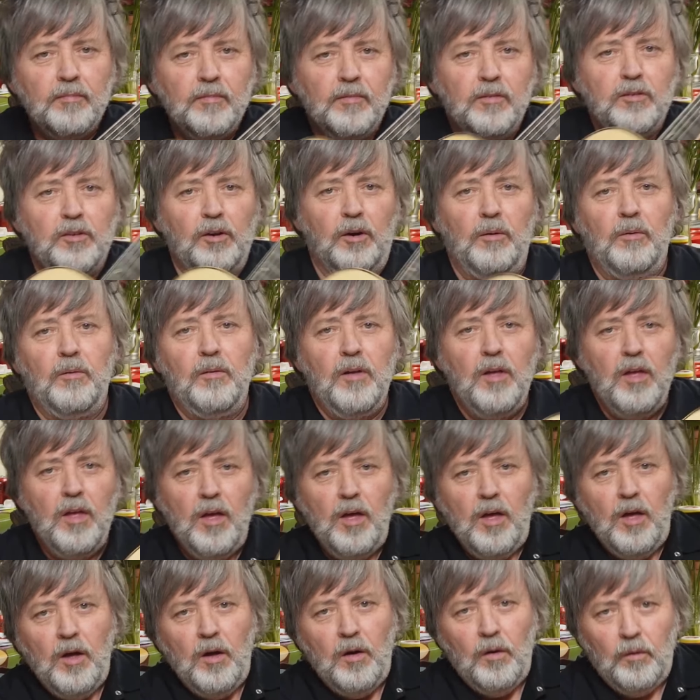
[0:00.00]
So,
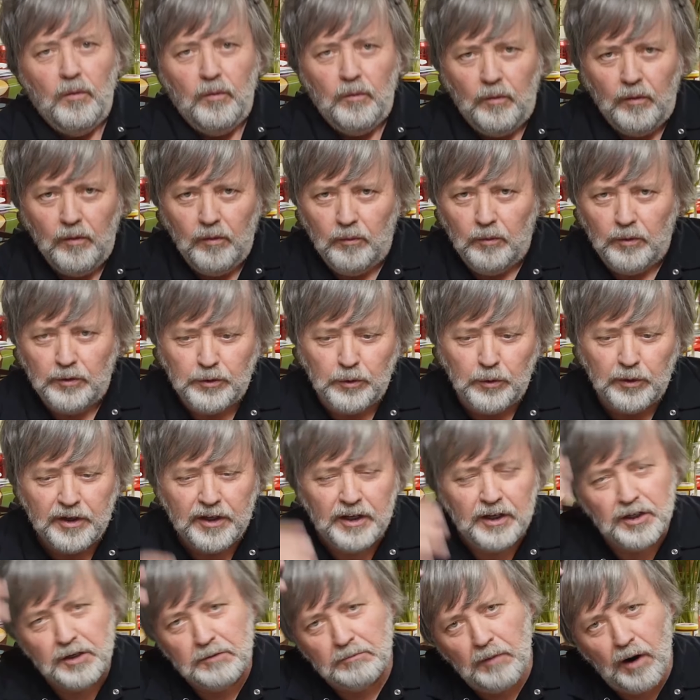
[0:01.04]
do it
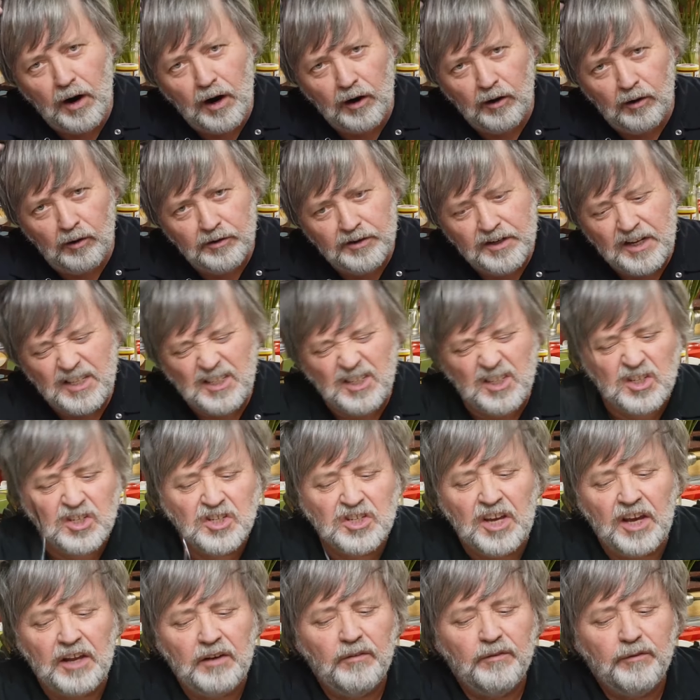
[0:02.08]
again tomorrow. It needs to
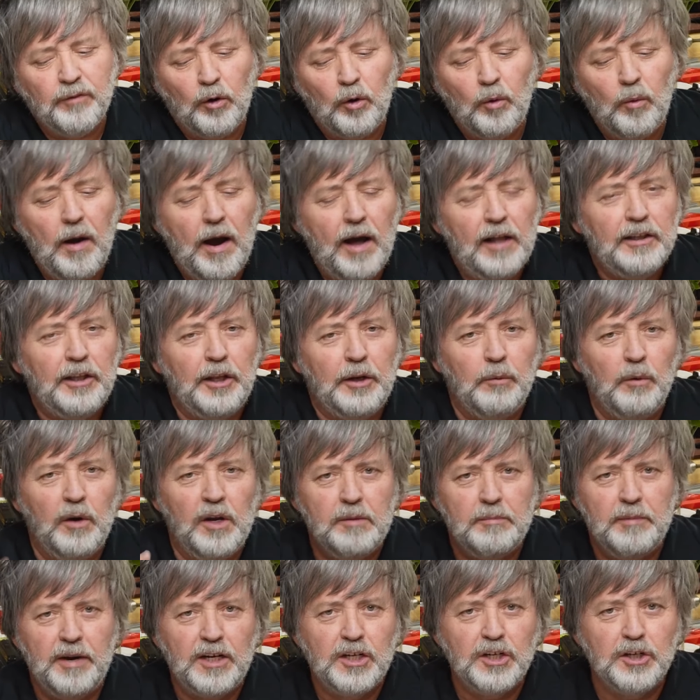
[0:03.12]
set for a while anyway
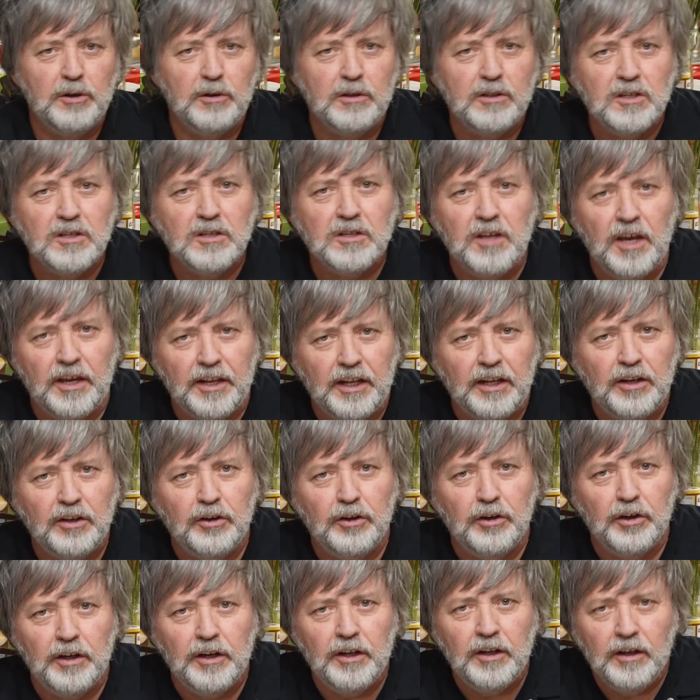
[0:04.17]
to make sure it's set in
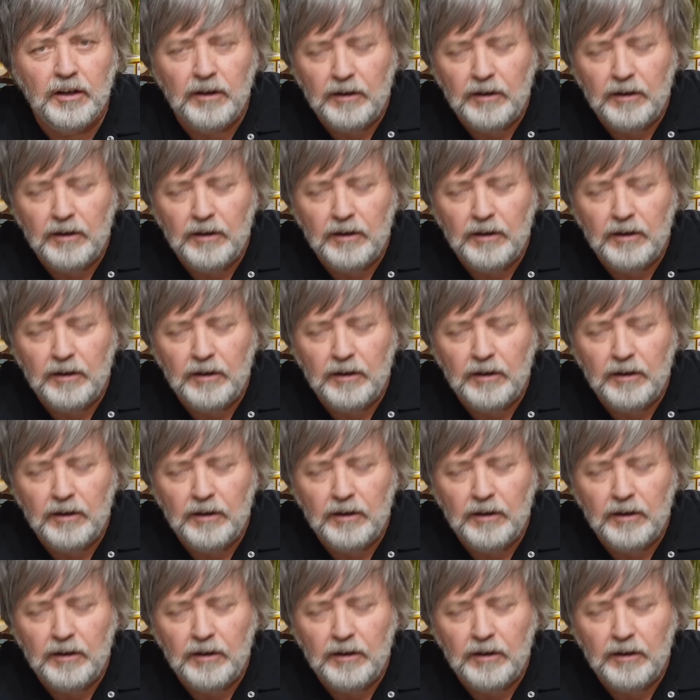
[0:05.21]
good.